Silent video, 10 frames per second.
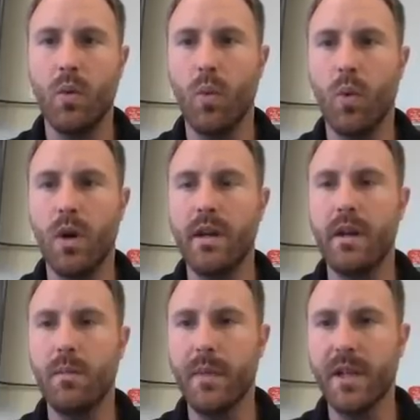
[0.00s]

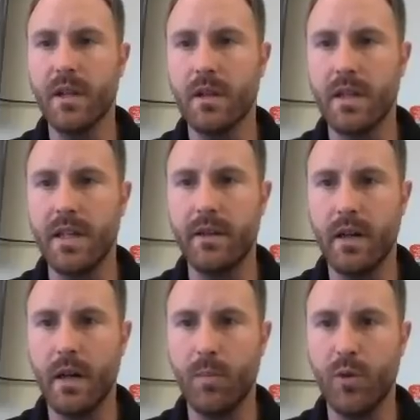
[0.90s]
1 milliliter
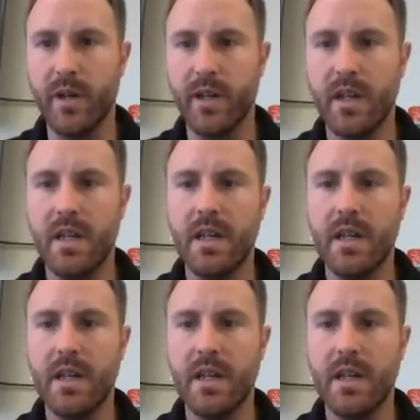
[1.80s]
upward